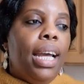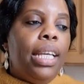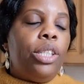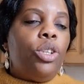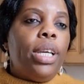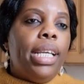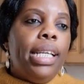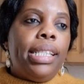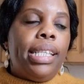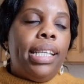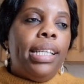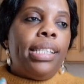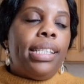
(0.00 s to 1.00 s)

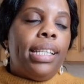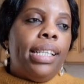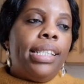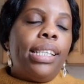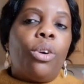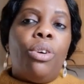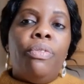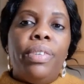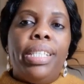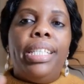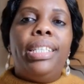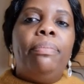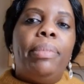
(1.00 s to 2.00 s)
it's a
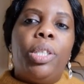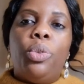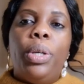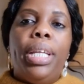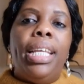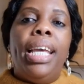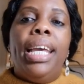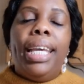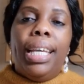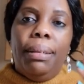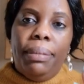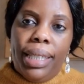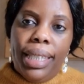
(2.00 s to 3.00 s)
conversation between
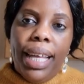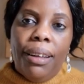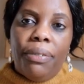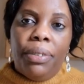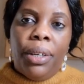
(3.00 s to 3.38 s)
himself,